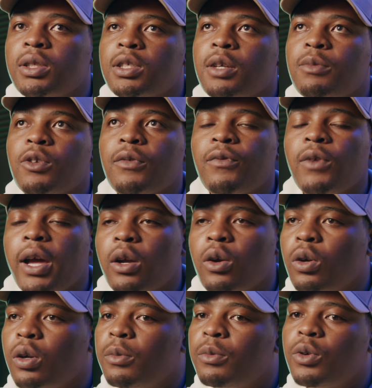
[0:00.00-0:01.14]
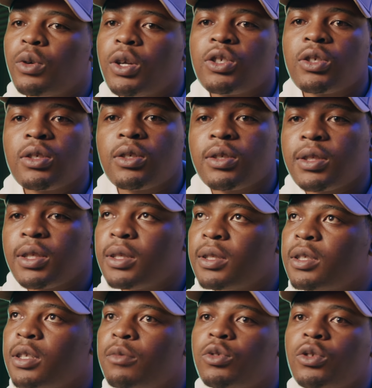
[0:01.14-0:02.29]
in terms of like collaborations,
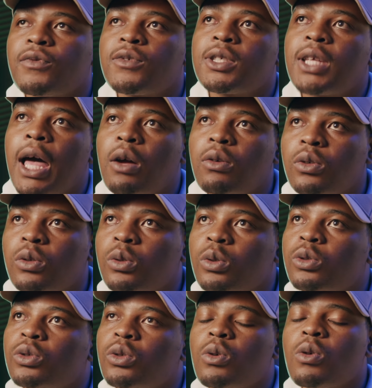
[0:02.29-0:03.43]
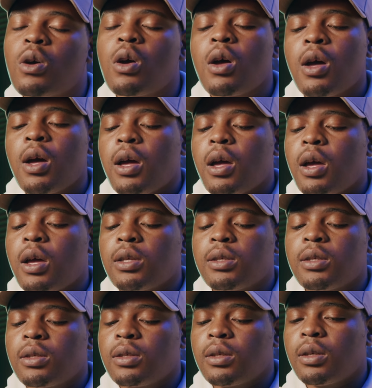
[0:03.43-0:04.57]
in terms of sound also,
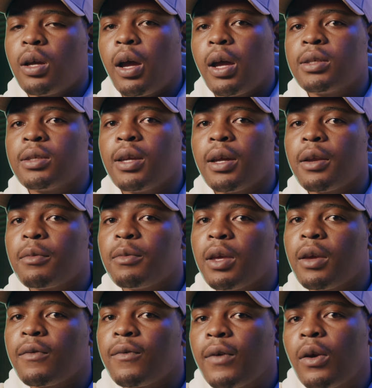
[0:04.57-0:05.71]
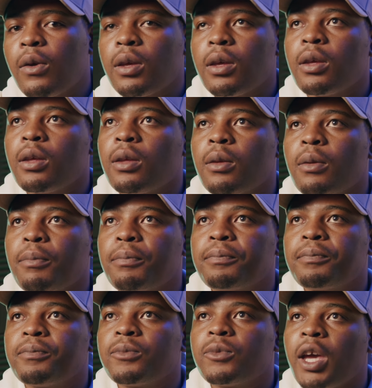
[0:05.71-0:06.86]
as that's gonna be a very
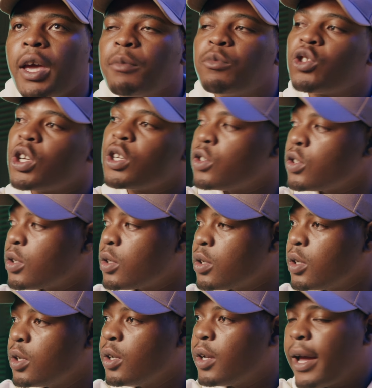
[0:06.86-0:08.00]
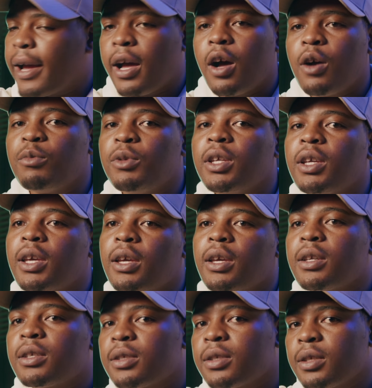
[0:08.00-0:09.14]
game changer, like how
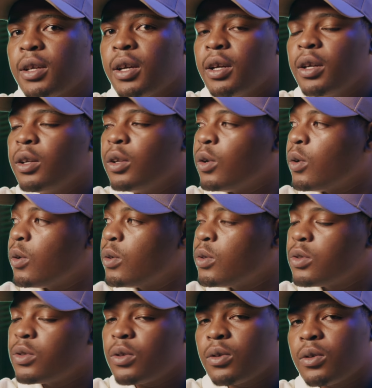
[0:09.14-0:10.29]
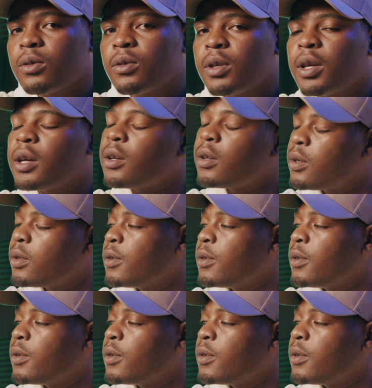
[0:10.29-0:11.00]
Mnike is, you know? So, yeah.